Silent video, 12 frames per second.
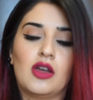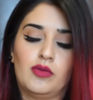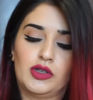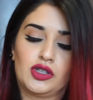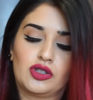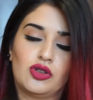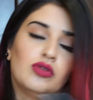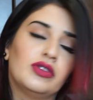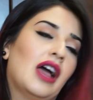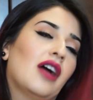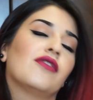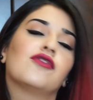It was sold
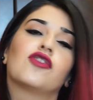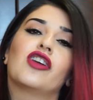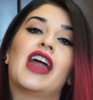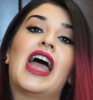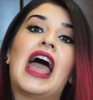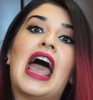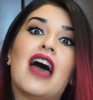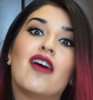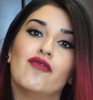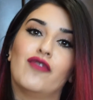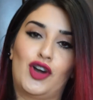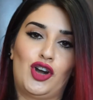out
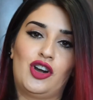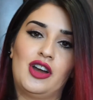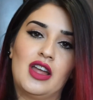forever,